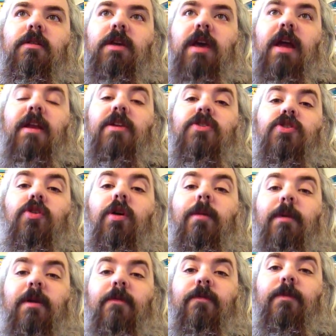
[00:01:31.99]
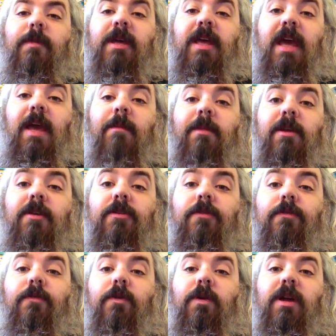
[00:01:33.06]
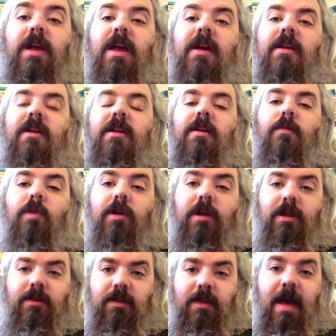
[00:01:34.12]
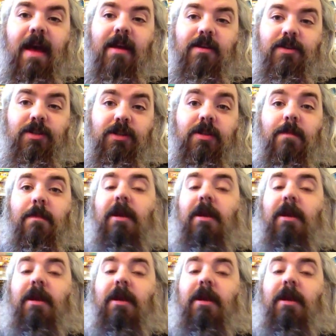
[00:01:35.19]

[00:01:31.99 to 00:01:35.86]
get enjoyment from a game that you've created, and we'll get to that in just a